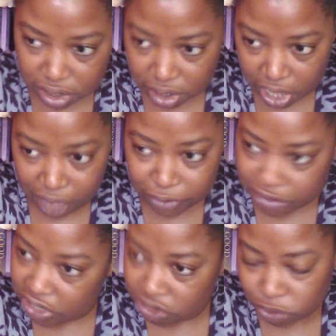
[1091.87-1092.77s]

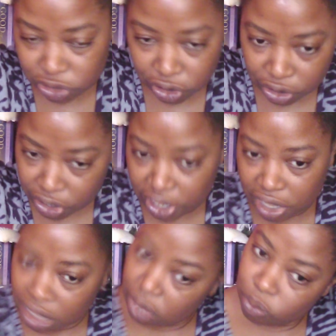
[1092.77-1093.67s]
conversation with her
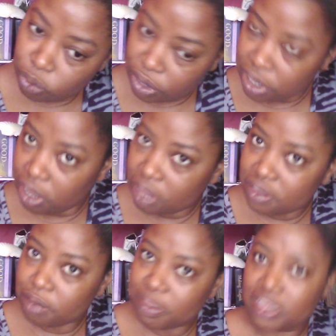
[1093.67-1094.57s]
and working on
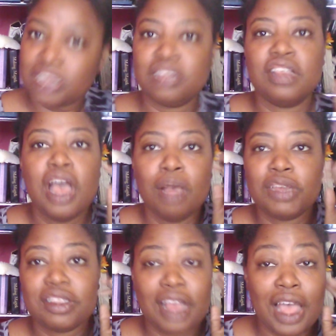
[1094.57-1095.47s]
some things,
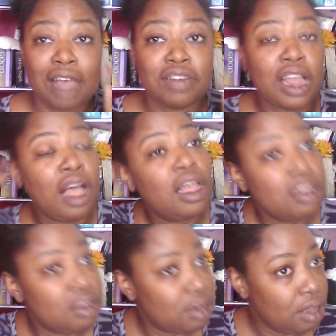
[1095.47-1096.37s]
because I have not
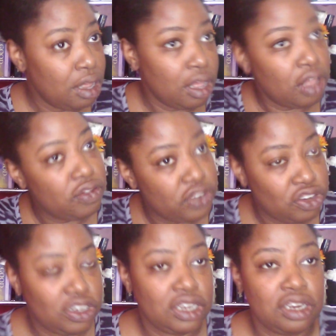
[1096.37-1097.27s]

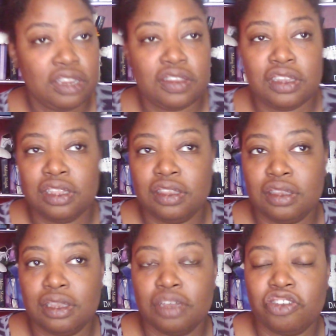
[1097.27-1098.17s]
officiated since
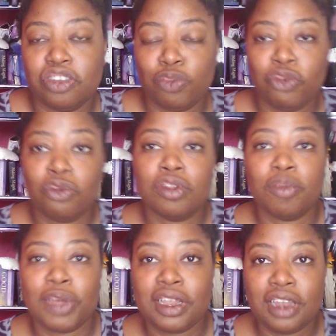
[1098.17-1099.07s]
just before the
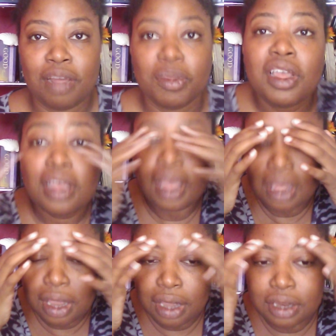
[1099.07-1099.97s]
pandemic, and
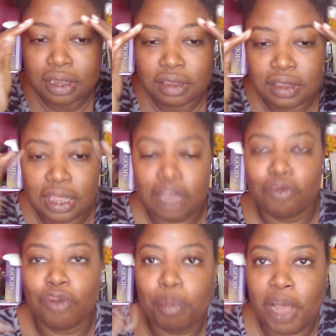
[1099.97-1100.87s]
I needed to like
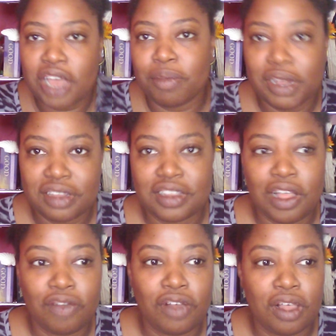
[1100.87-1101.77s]
remind
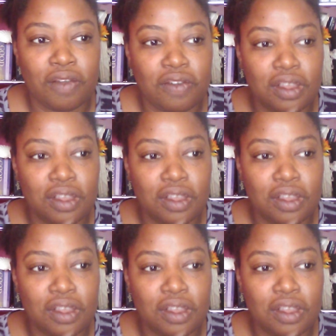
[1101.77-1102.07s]
myself of